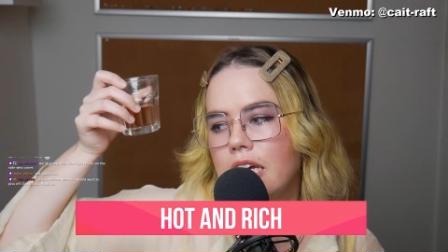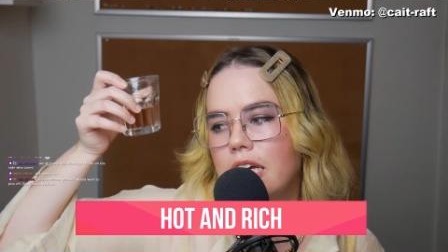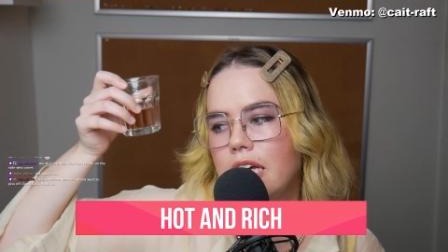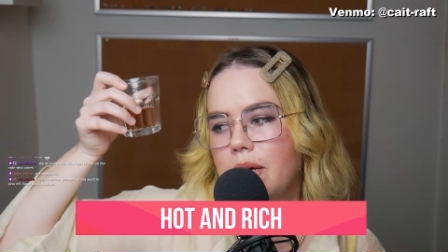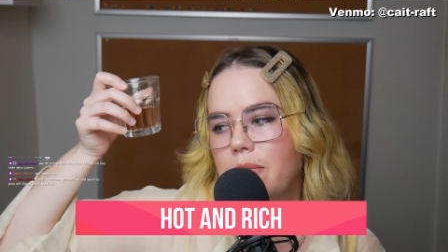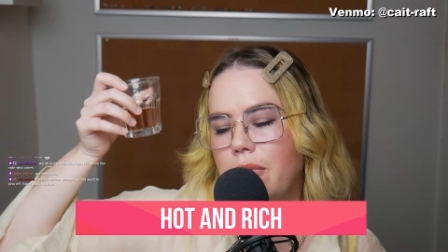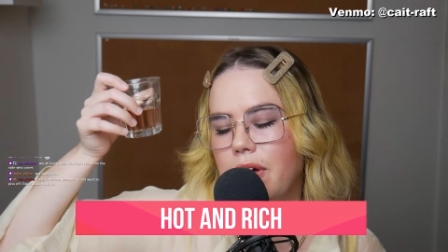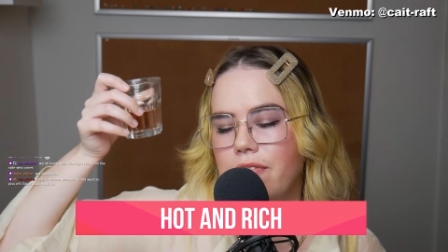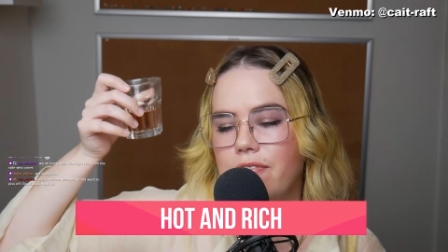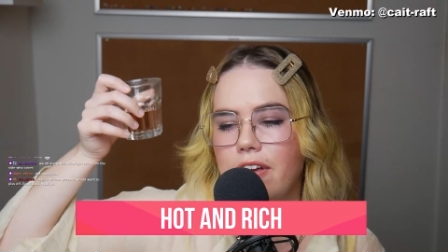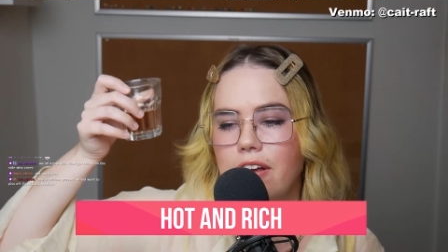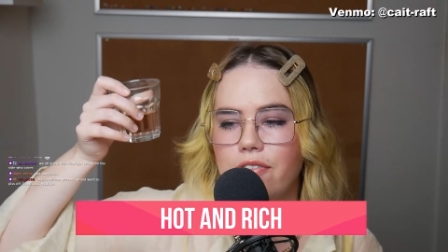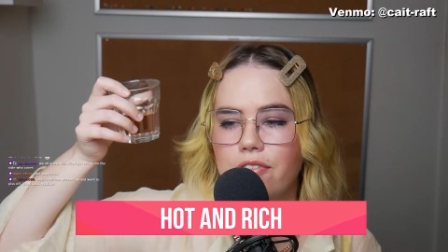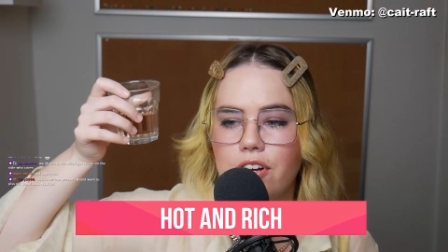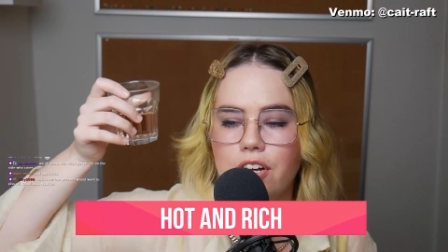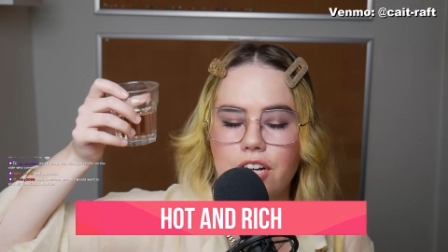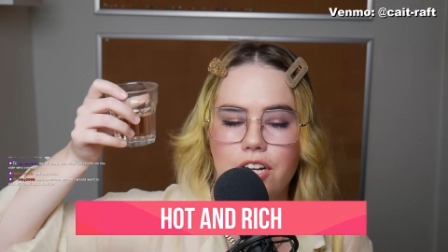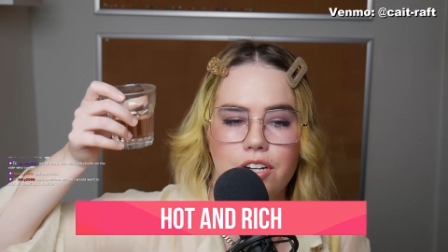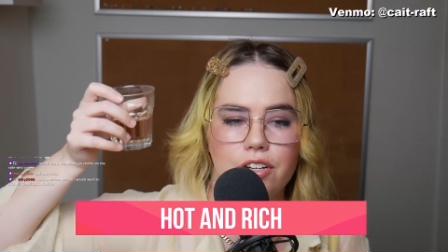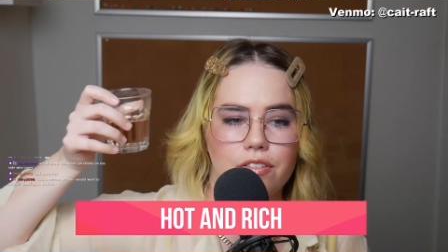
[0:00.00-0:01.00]
my
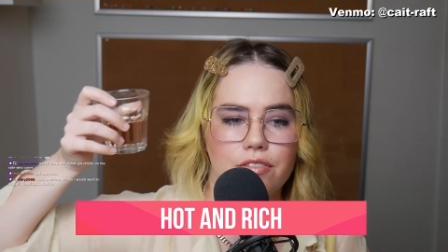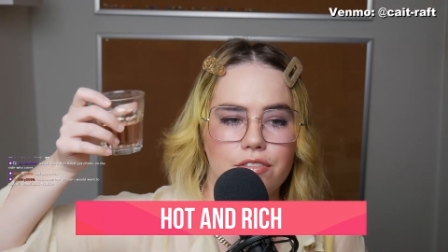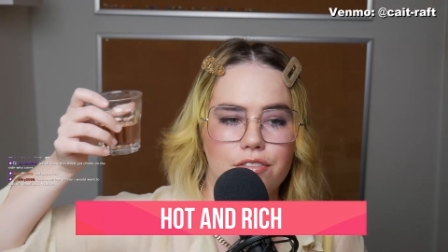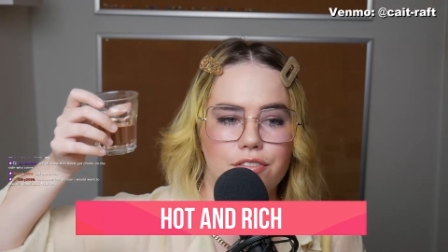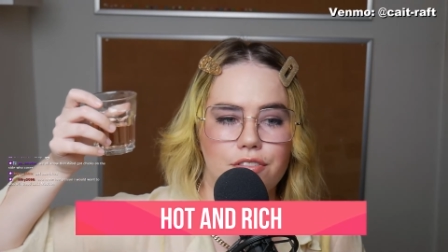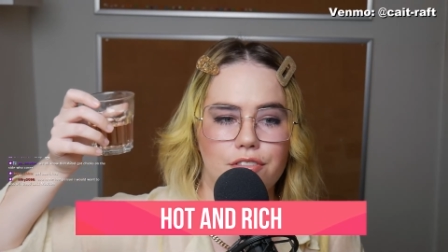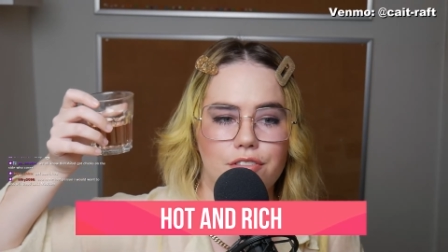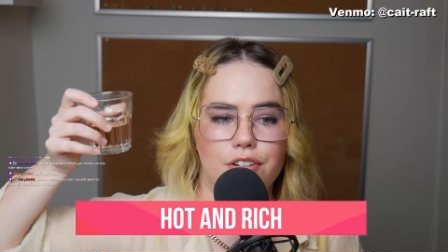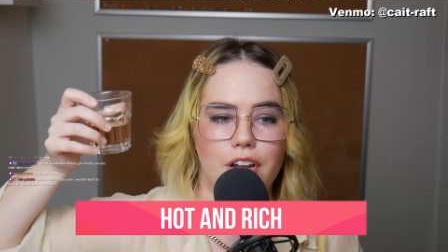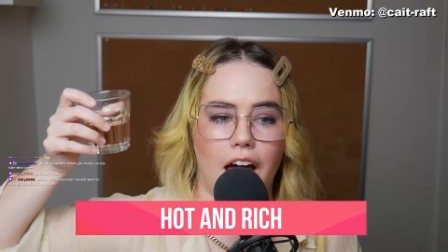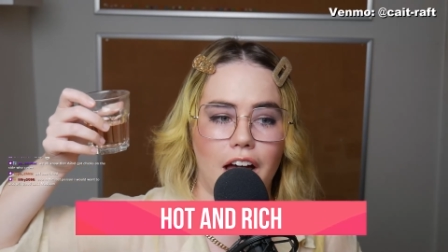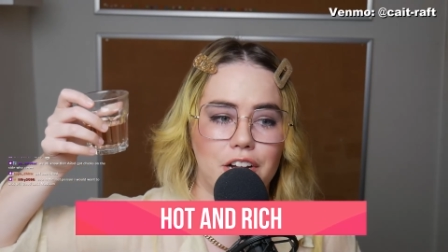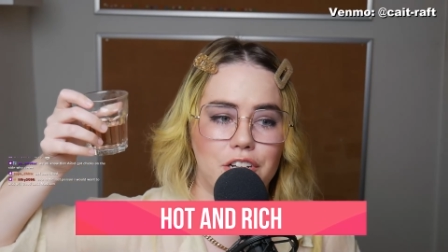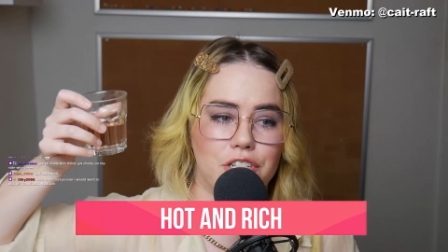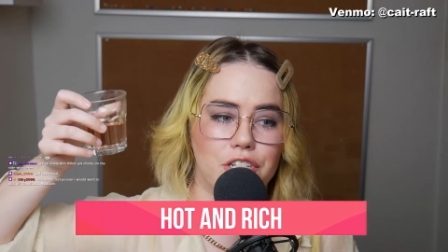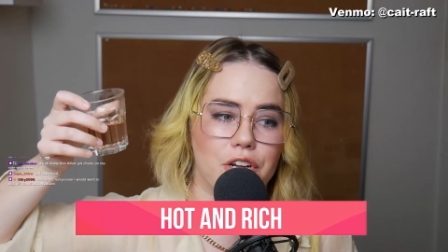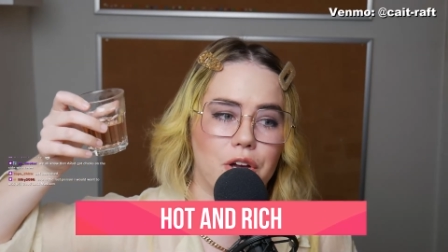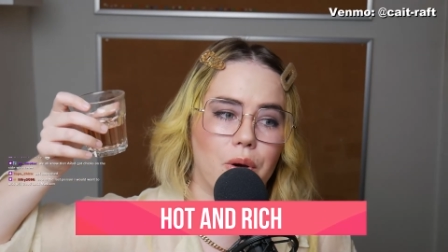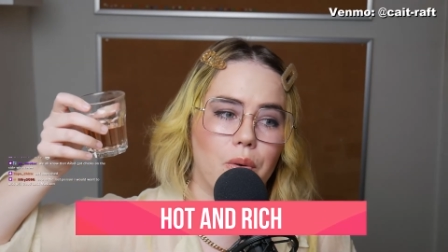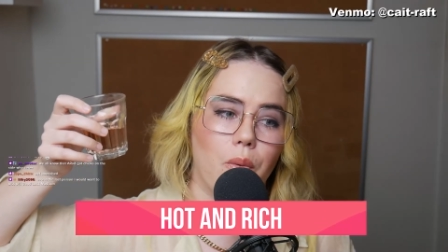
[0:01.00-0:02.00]
favorite Nat
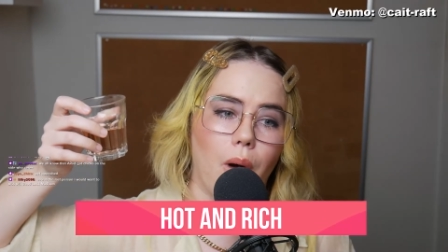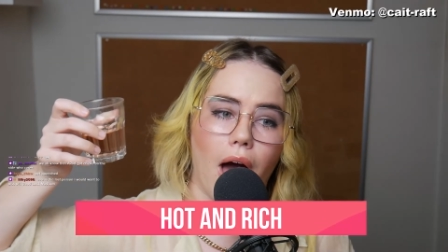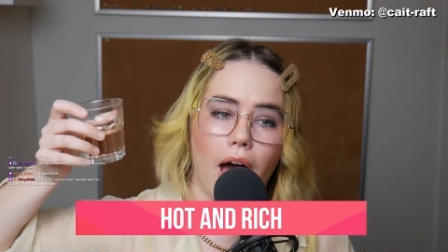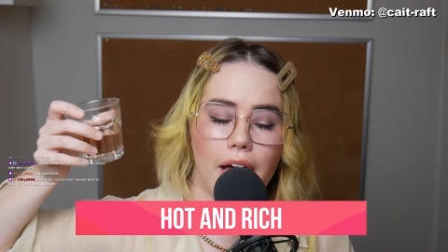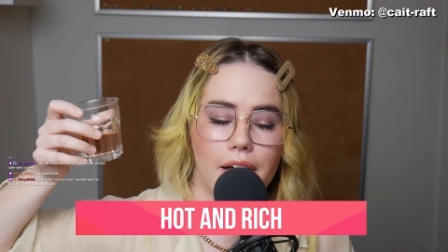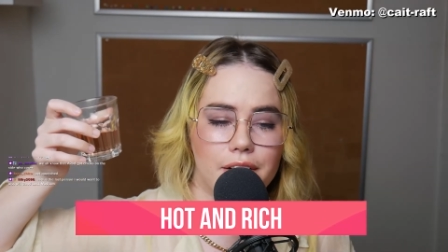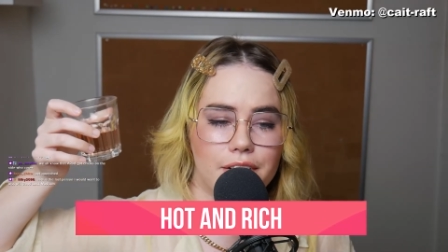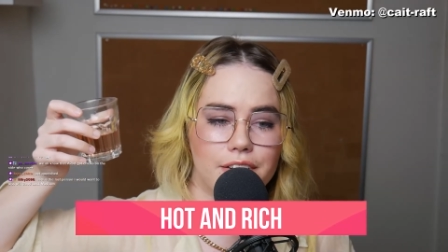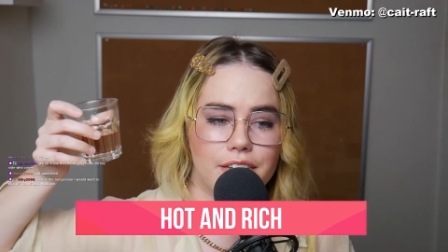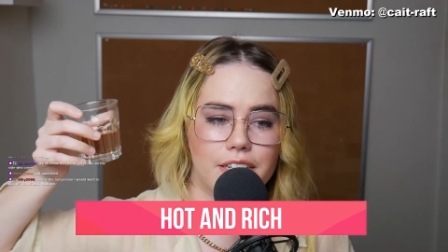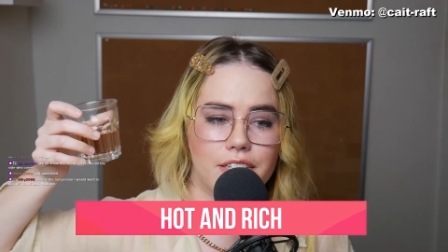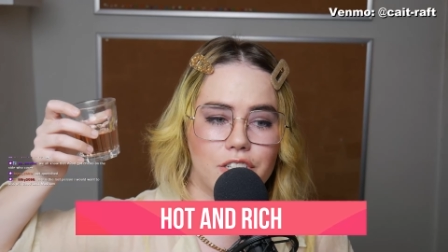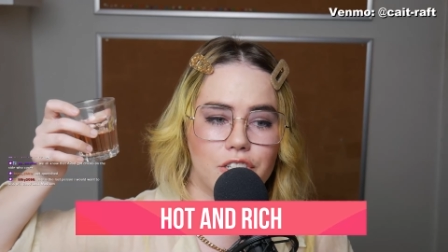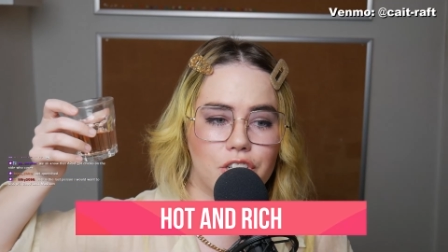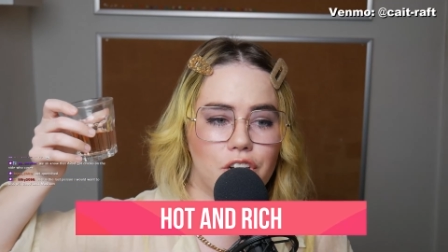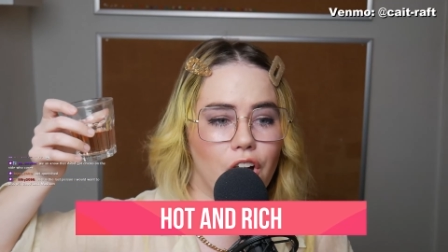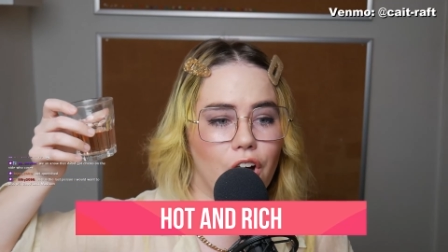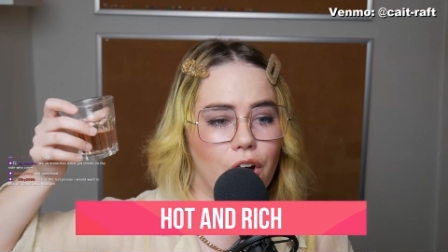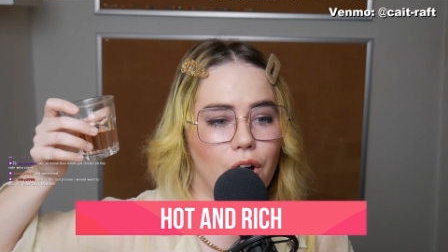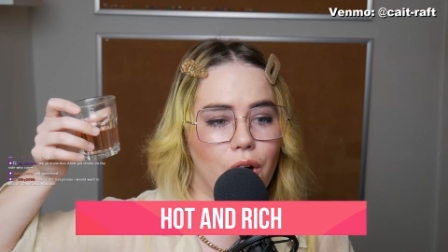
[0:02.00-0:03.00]
Geo Wild
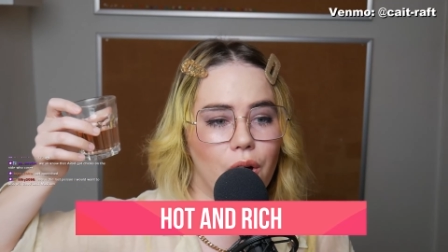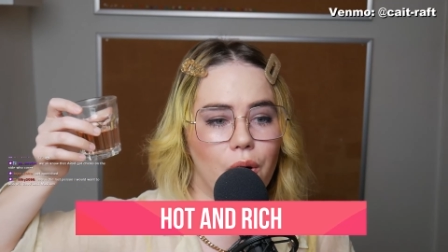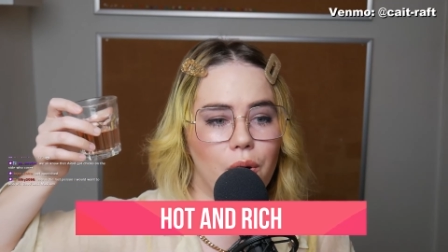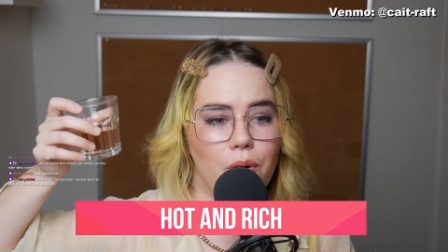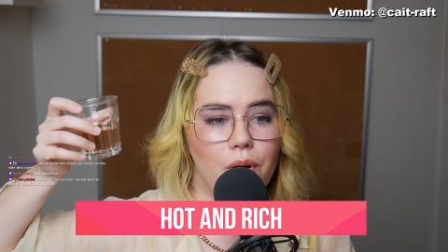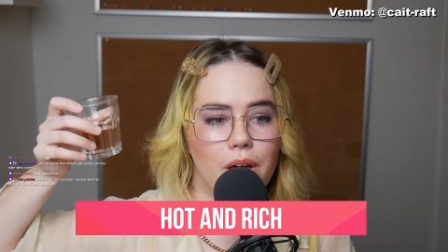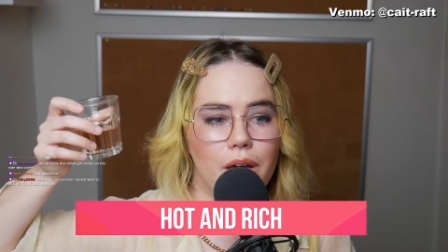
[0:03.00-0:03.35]
show,